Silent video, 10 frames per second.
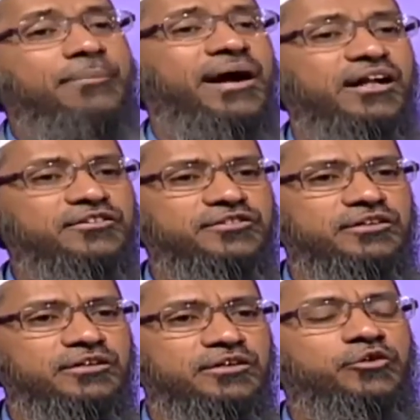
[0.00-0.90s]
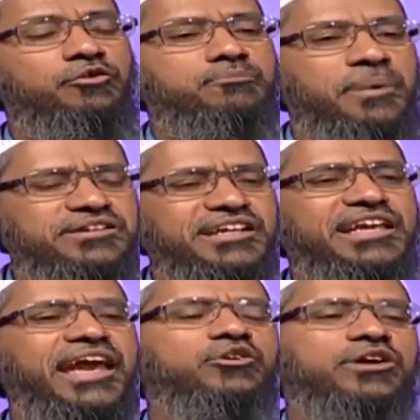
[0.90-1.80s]
sent Sahabas
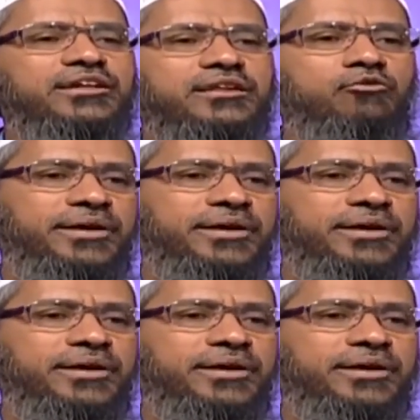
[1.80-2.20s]
to specially